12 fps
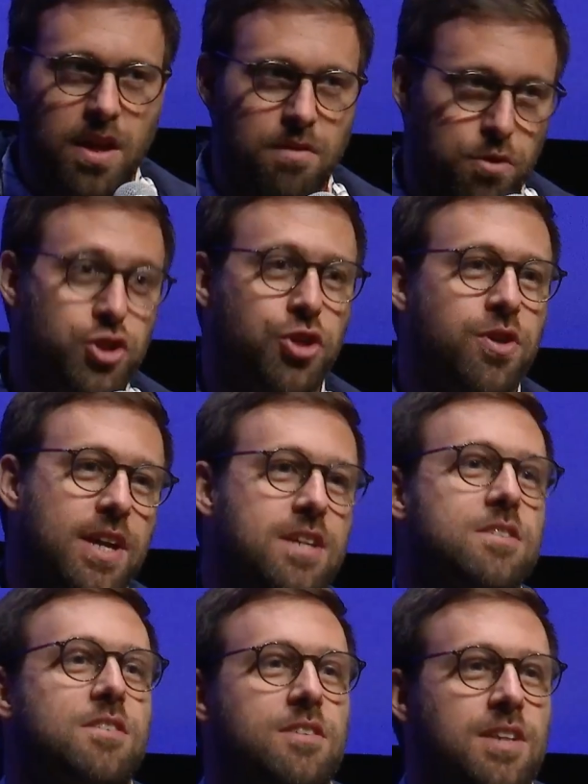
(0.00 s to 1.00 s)
For sure,
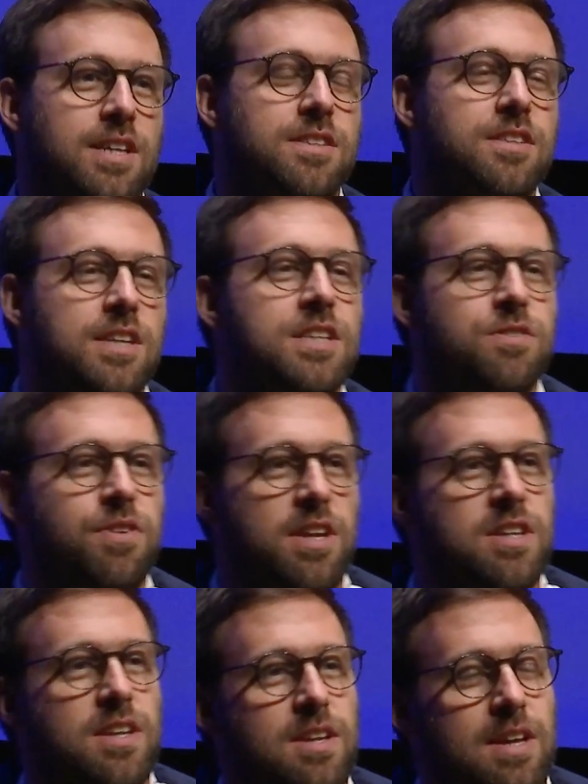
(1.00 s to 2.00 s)
yes.
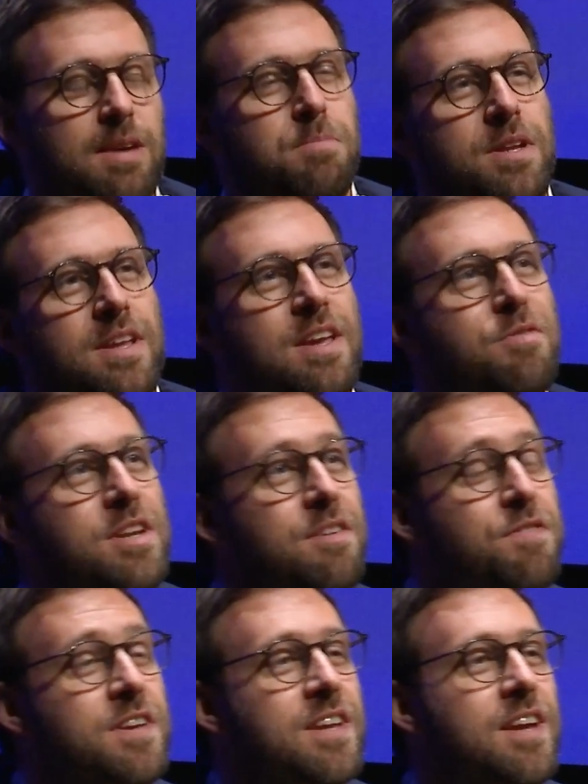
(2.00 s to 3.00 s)
But even
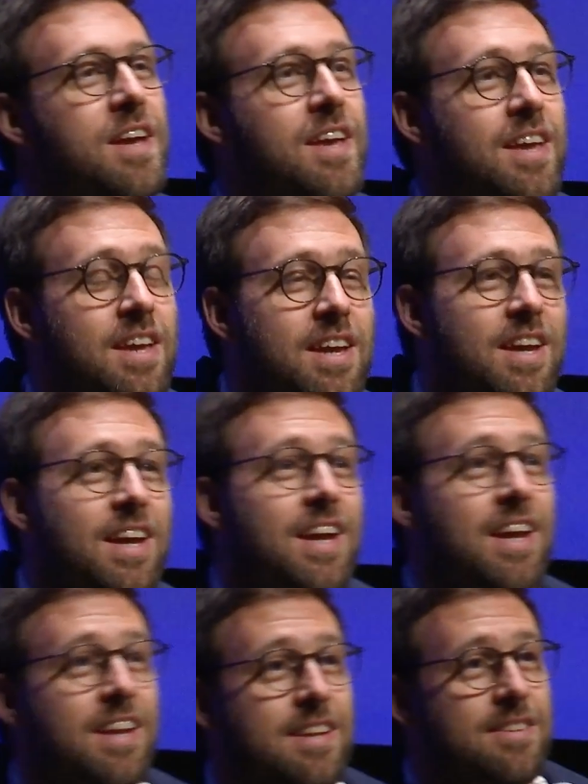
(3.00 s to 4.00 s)
if
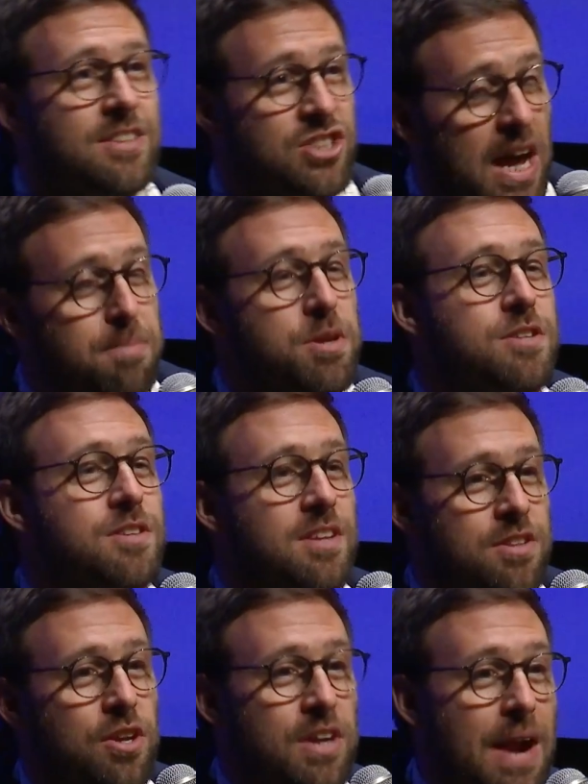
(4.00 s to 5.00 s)
Chaplin,
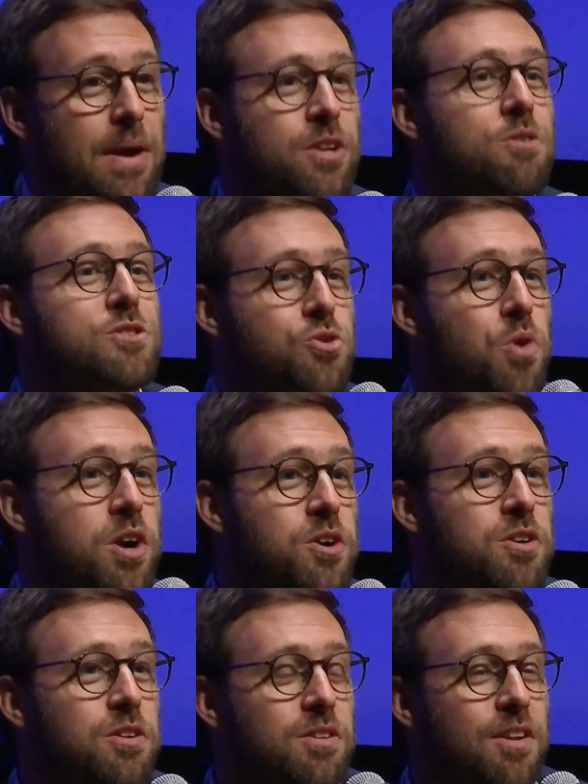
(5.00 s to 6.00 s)
the character
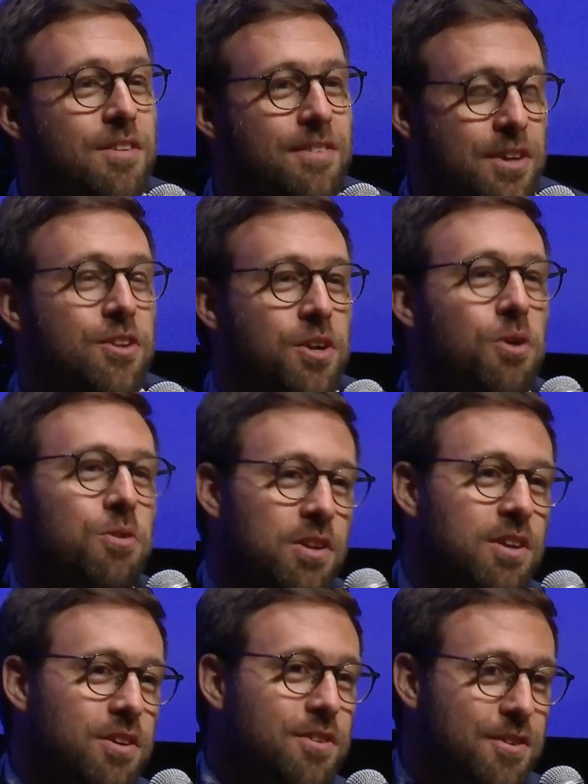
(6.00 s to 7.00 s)
struggle, and
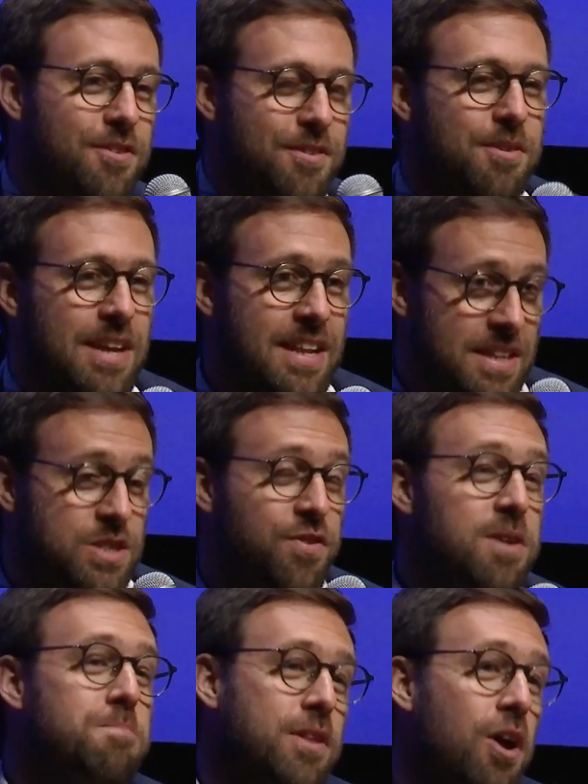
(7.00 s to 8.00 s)
in this
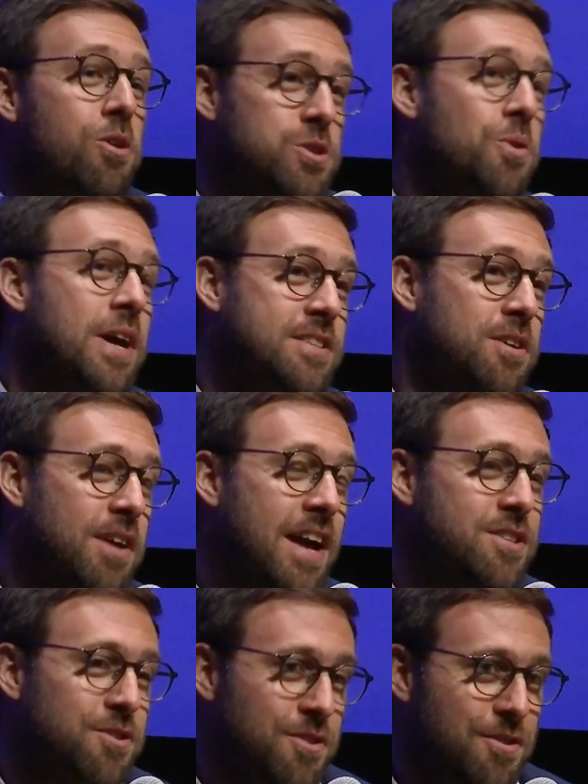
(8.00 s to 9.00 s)
film, but also as
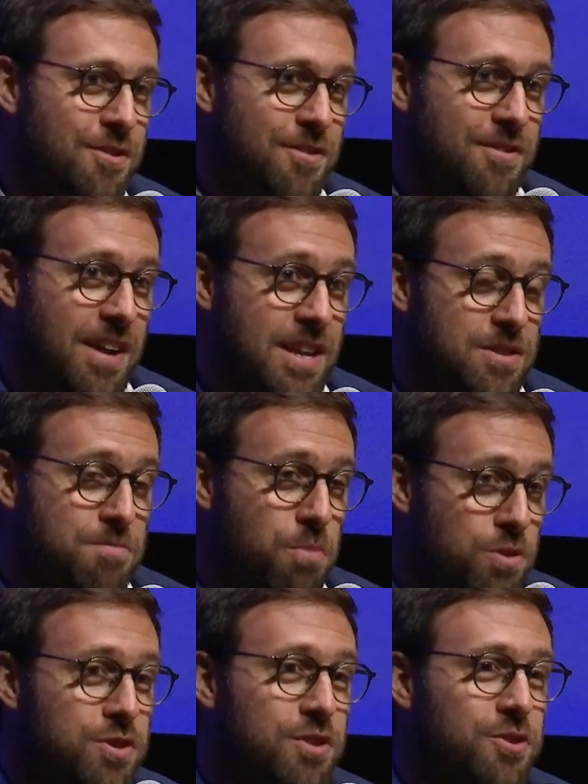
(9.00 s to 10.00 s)
a
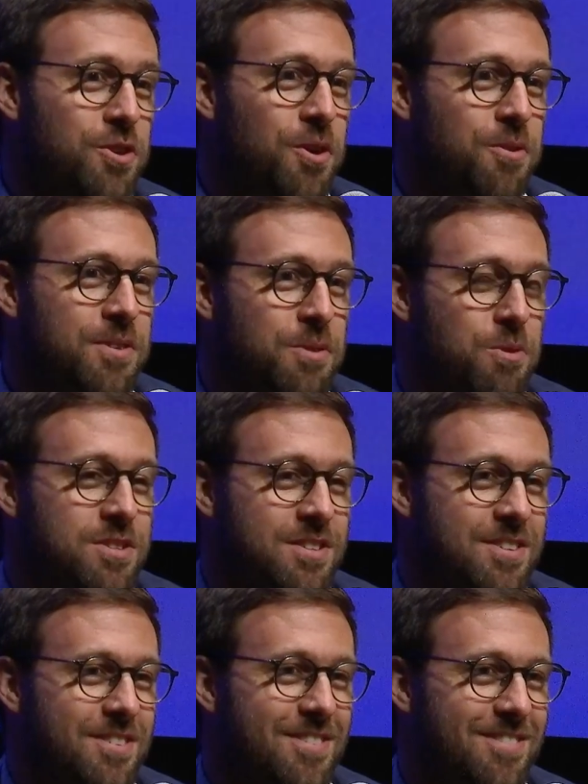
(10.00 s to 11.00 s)
person, he was
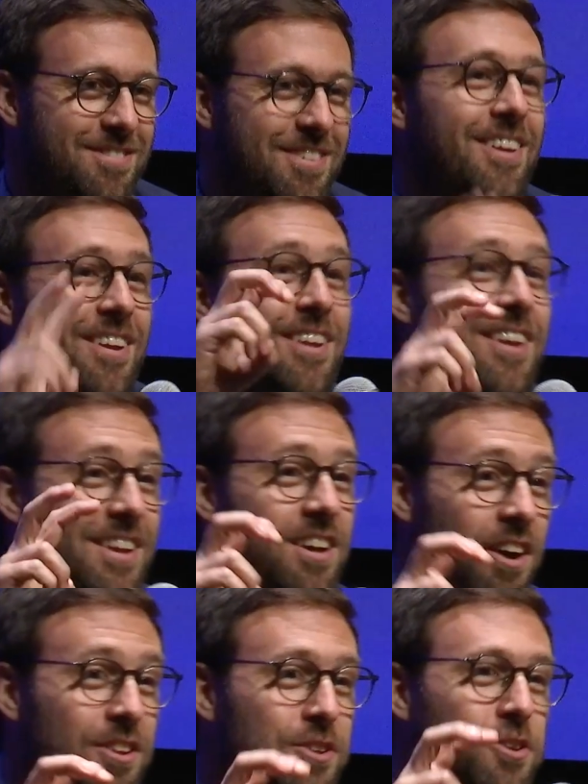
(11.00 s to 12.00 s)

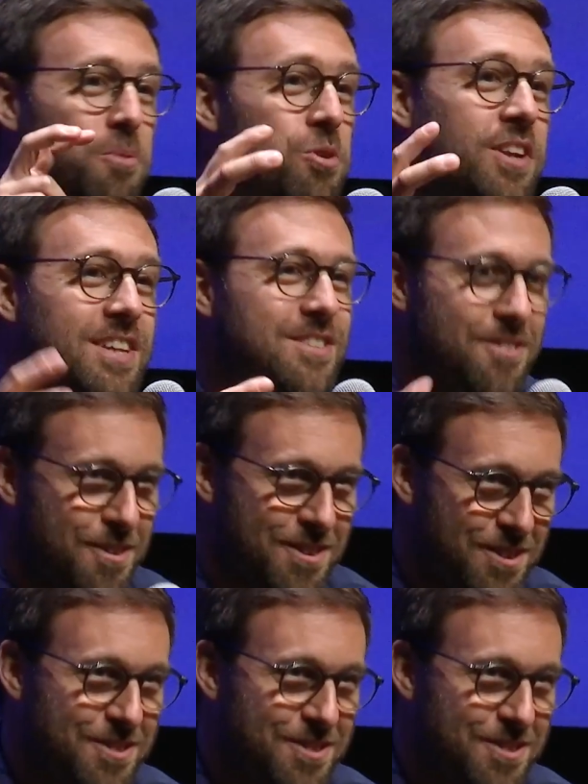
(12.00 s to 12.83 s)
called a communist or